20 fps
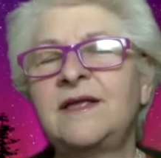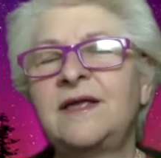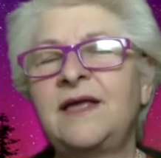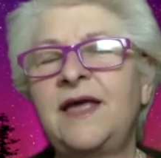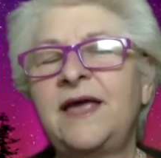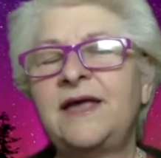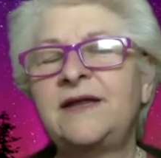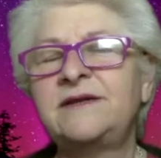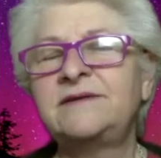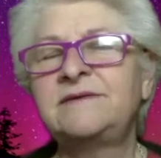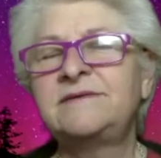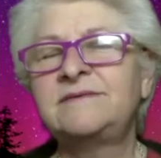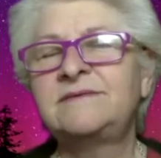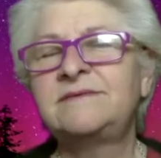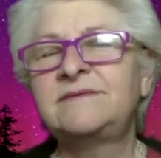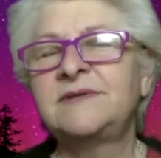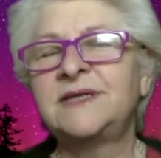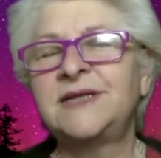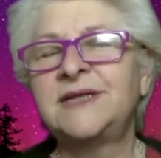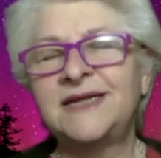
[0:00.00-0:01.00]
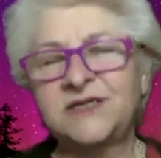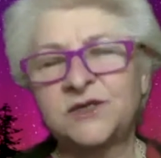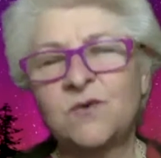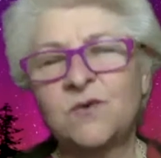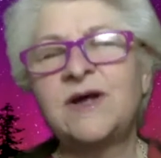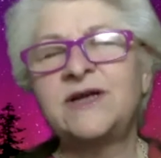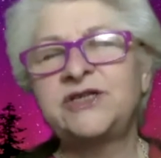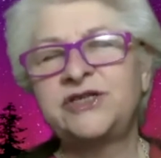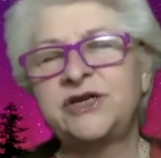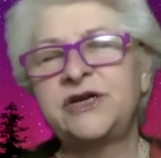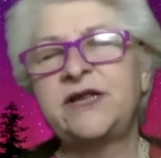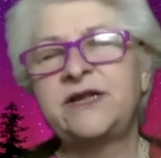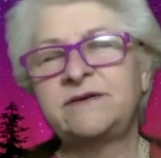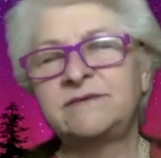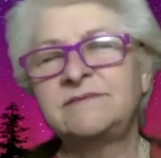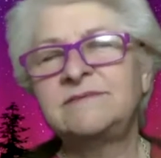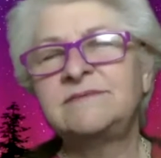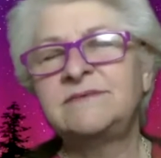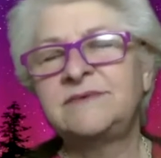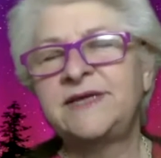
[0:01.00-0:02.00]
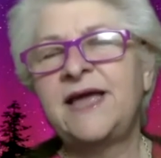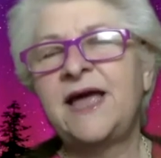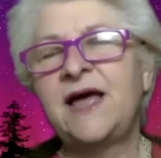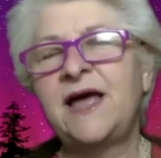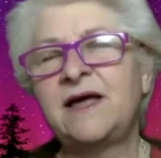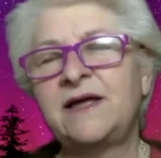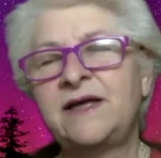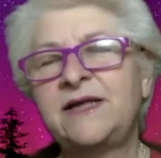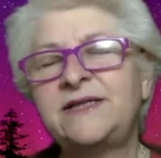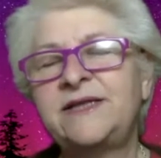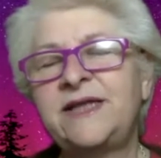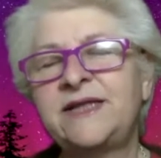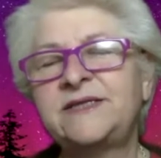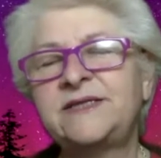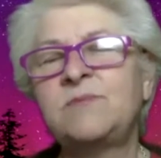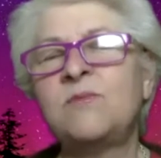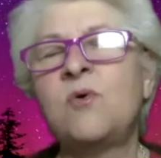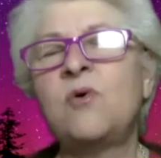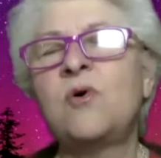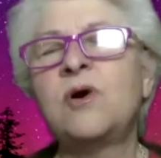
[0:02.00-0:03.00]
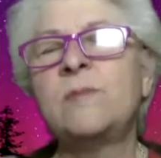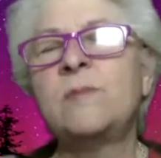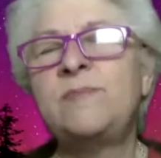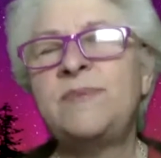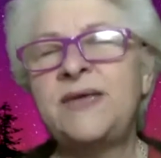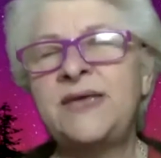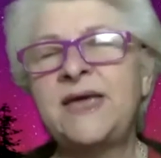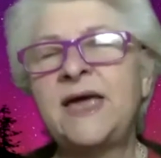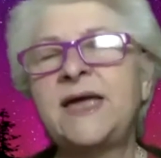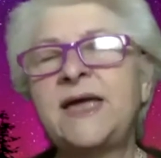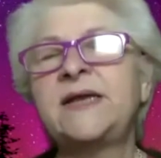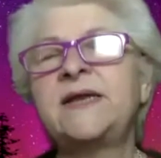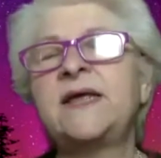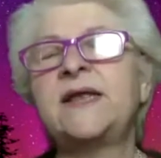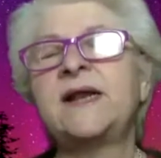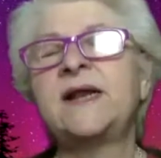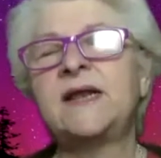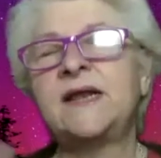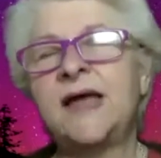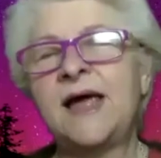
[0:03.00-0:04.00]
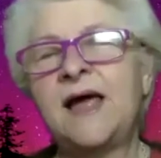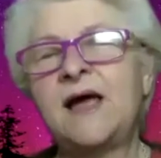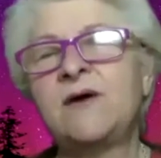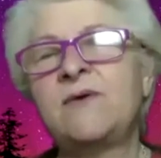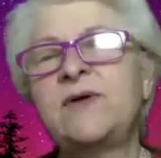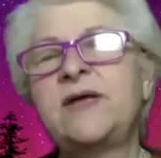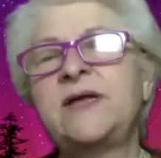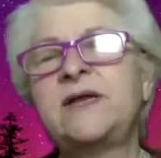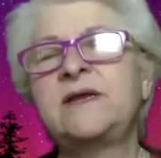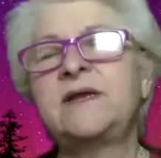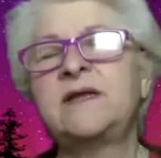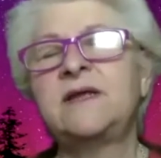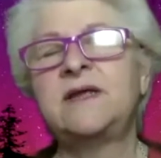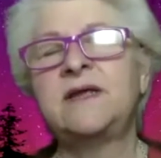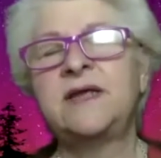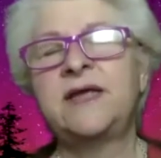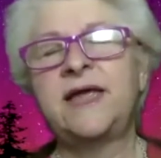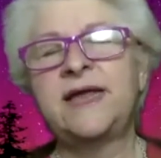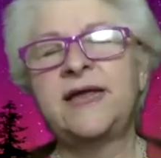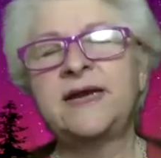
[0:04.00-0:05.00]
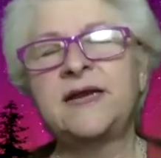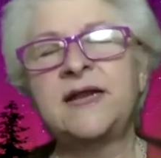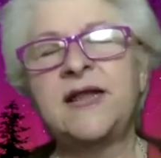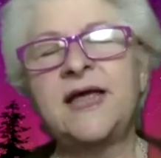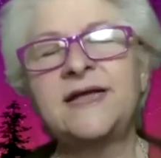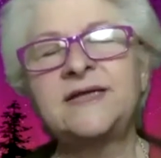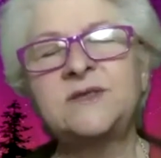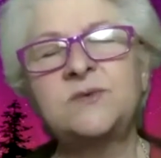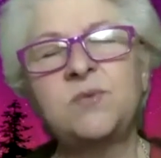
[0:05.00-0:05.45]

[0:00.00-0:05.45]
and less questioning. Yeah, it's more being and allowing and less